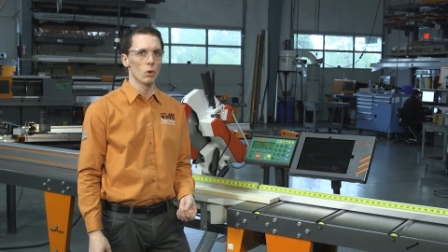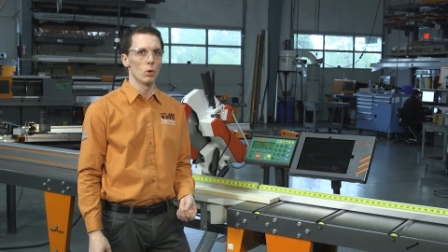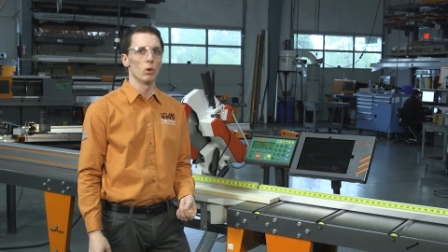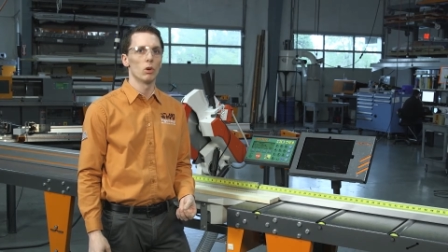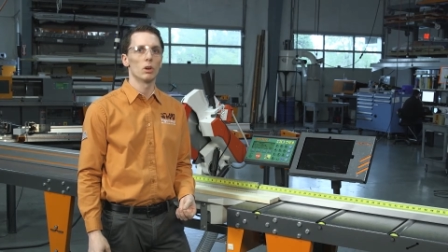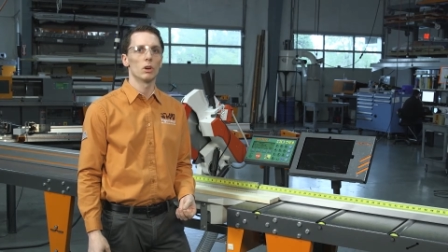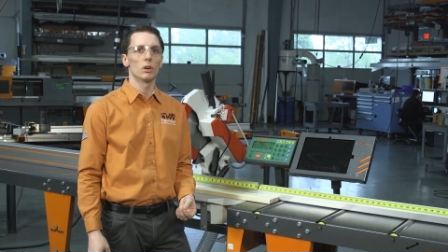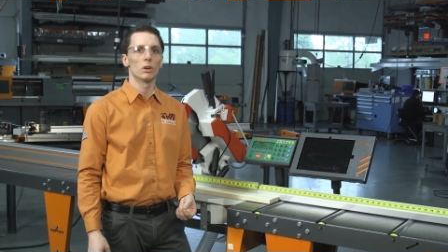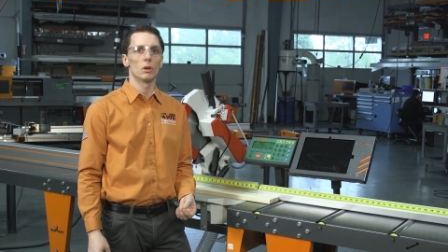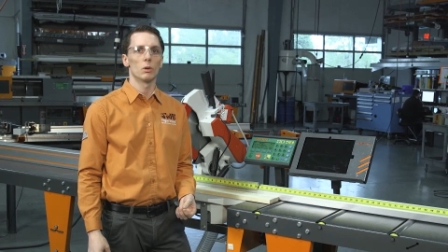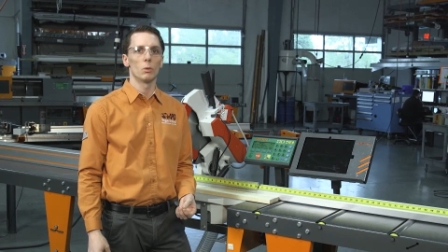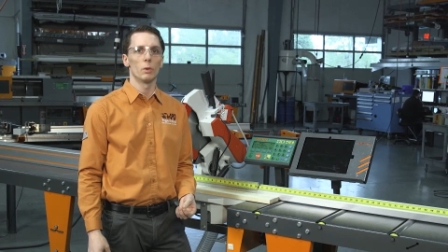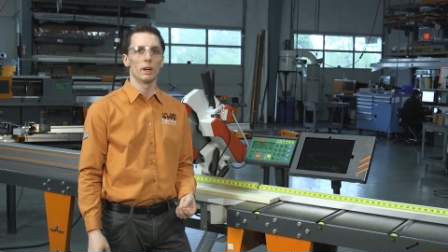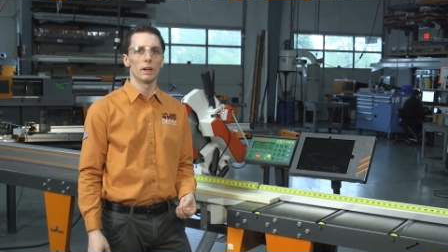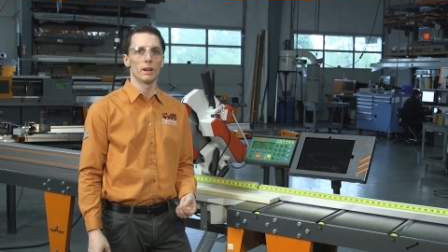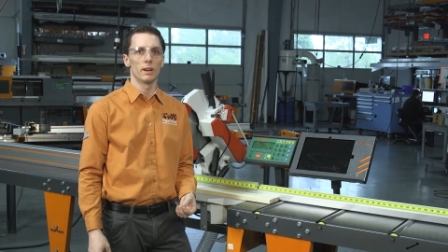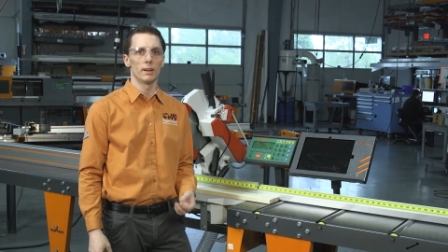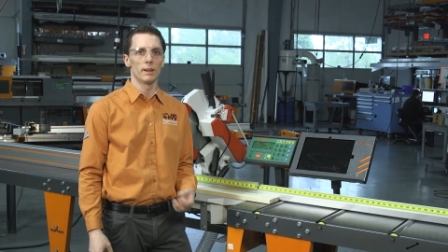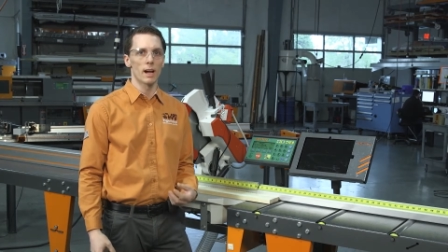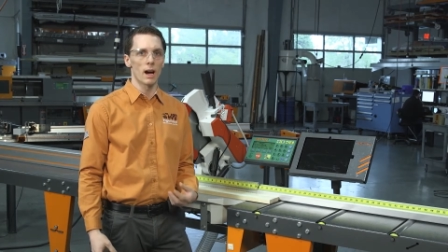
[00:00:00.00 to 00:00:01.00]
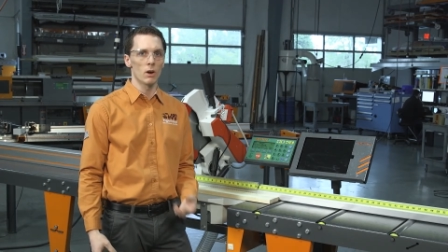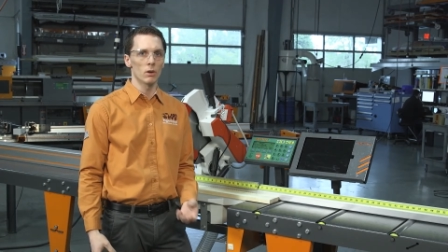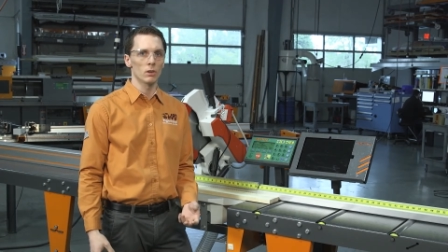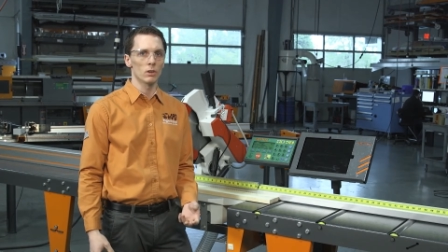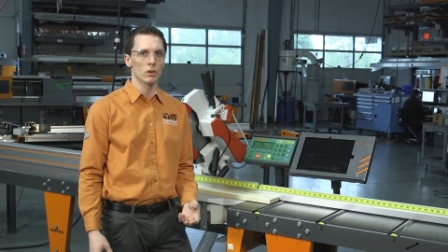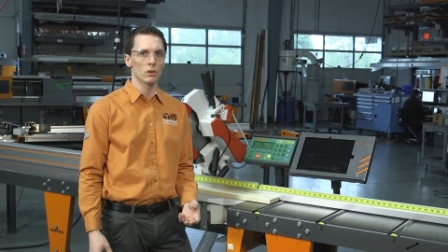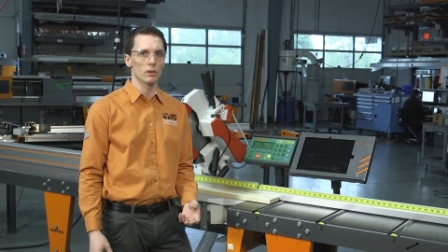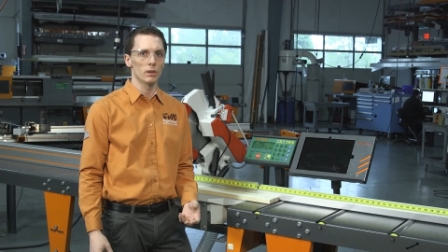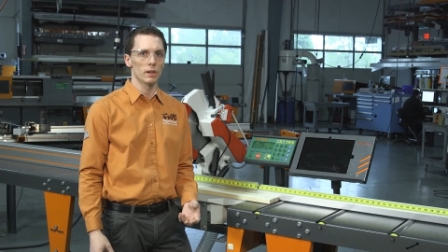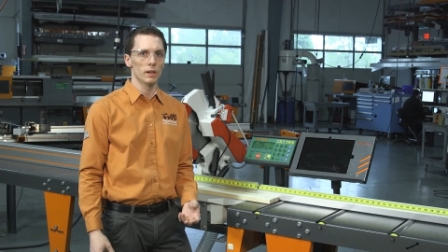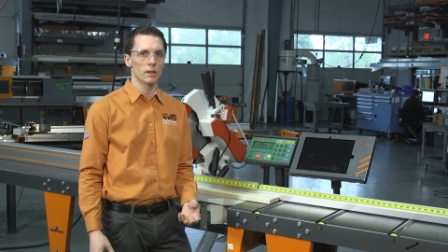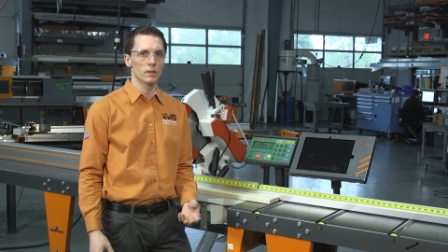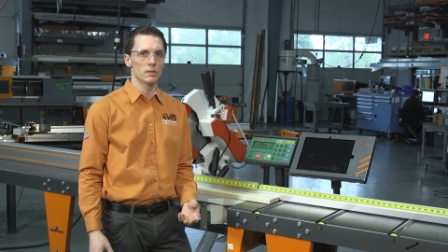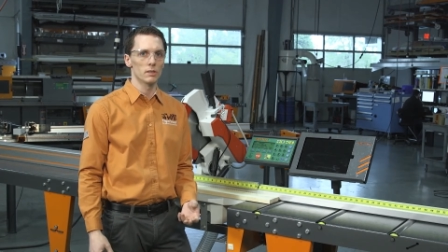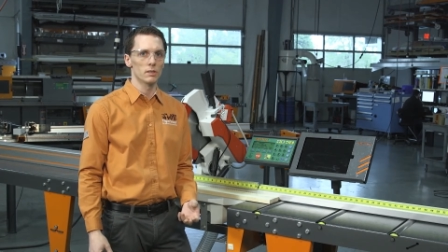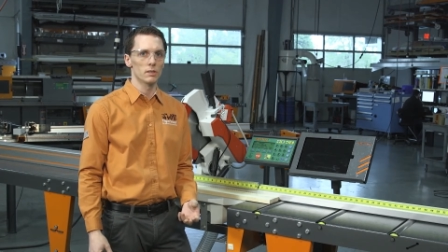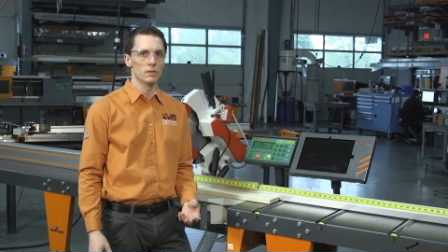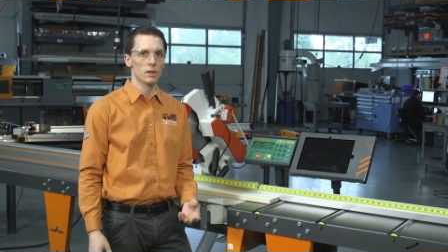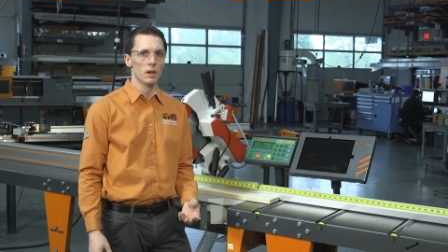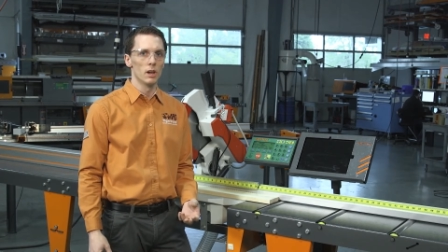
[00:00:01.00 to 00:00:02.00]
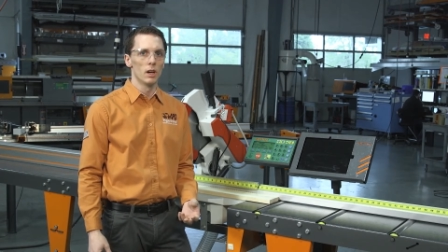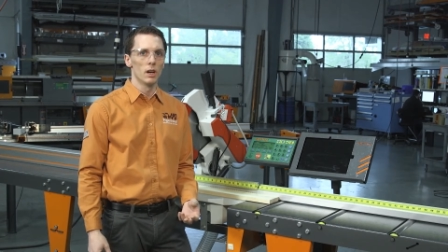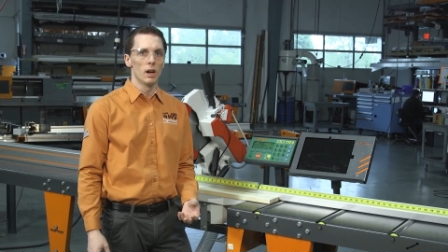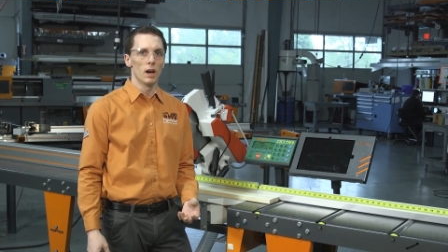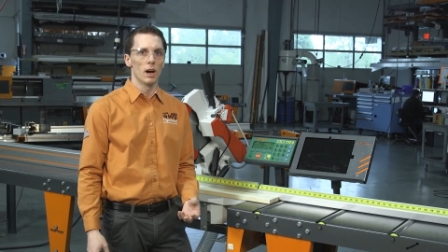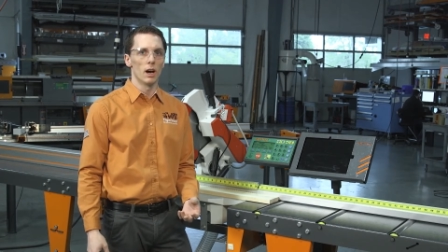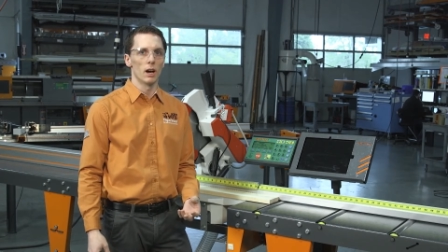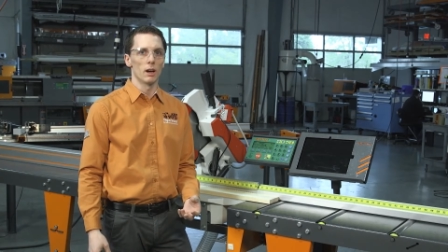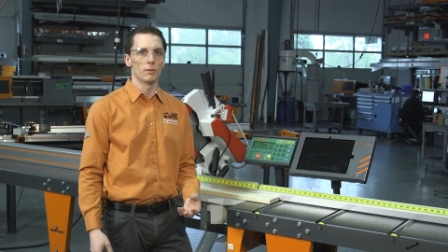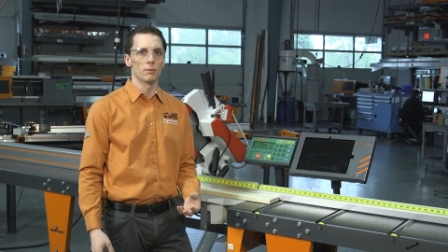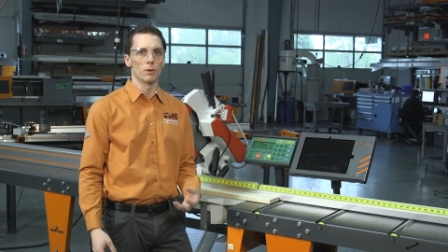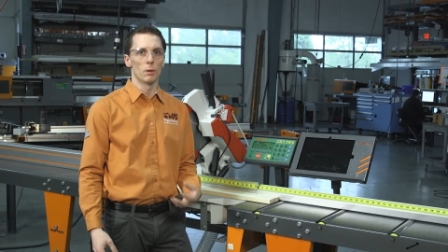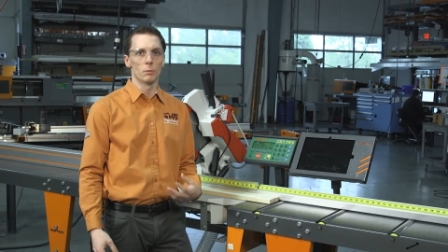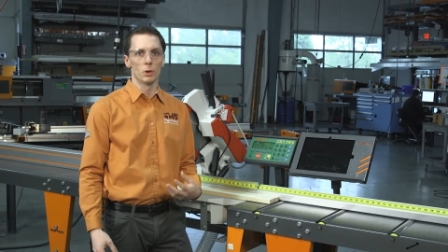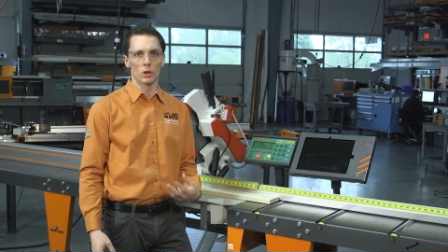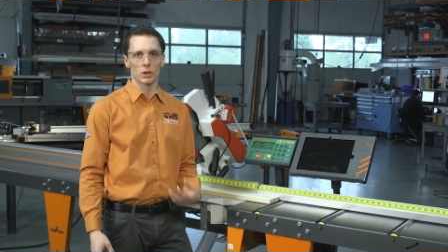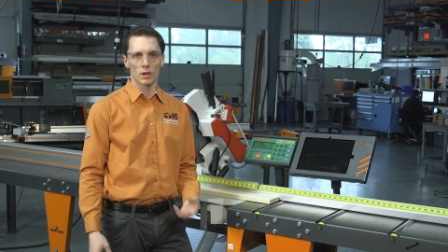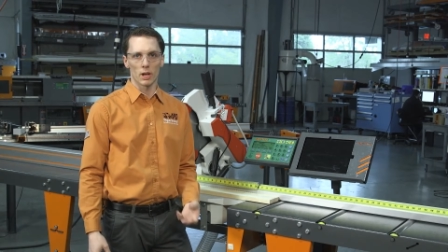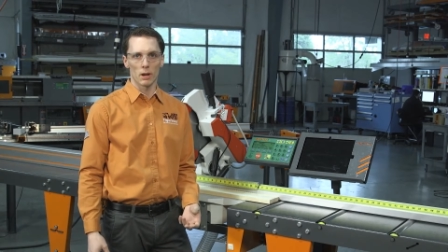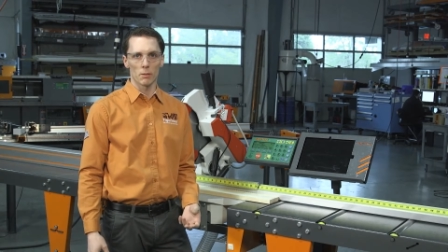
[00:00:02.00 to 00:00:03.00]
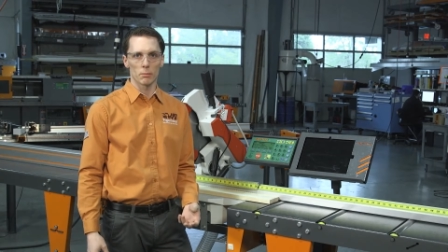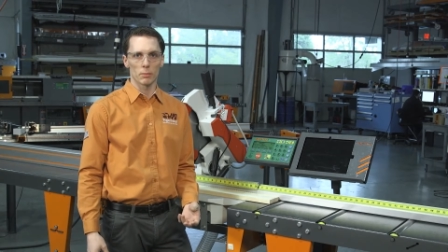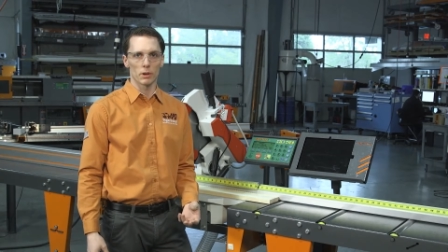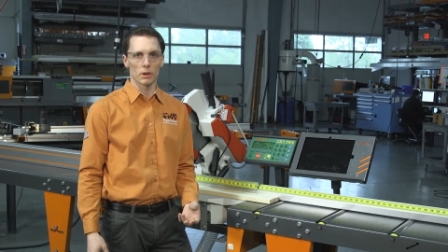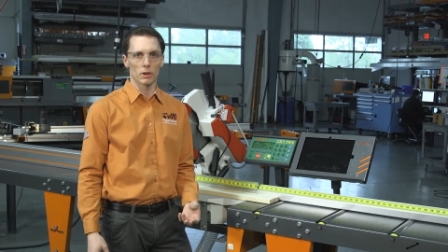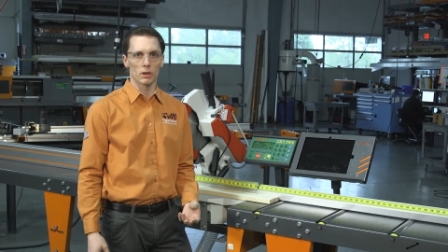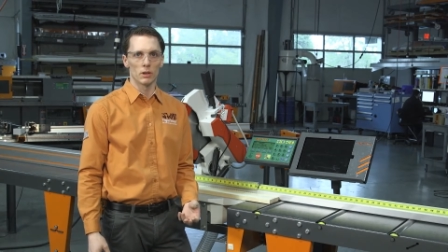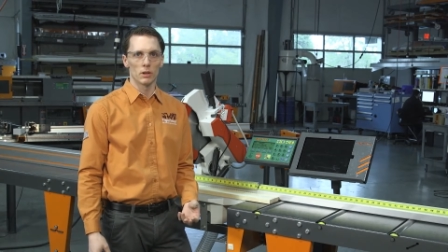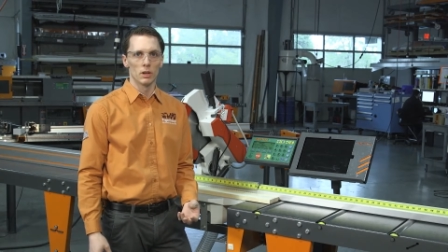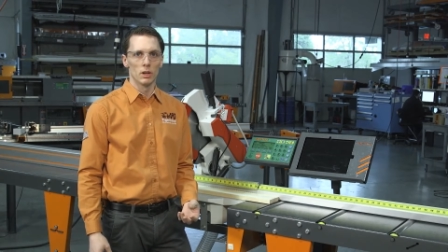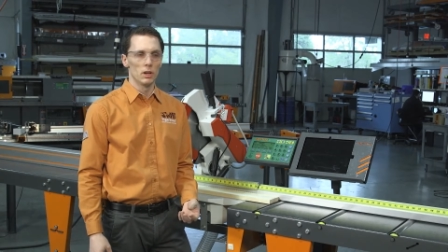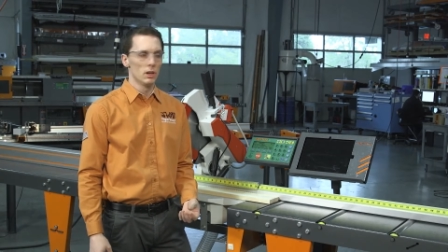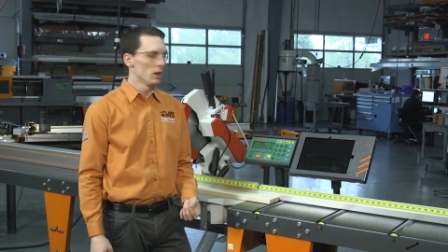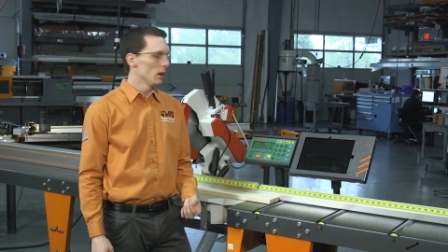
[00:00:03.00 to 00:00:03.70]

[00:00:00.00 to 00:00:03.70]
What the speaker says: or we can download lists from your cut bill